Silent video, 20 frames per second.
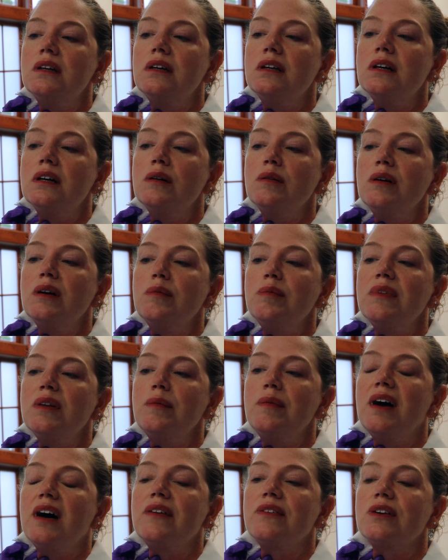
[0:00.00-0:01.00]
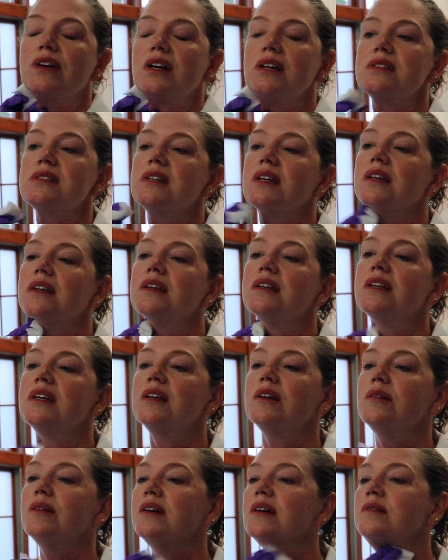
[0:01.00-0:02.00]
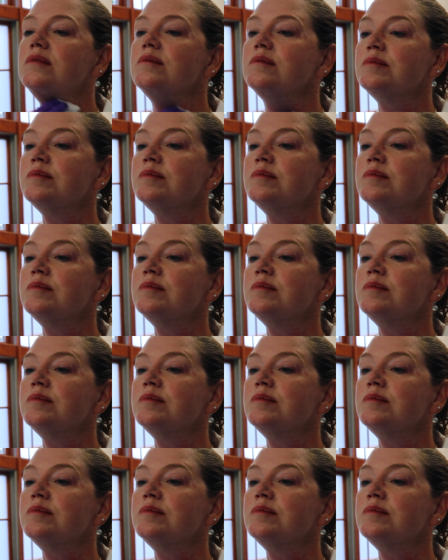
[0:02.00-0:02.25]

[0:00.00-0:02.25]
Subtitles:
and I wipe them after I stick the needle in.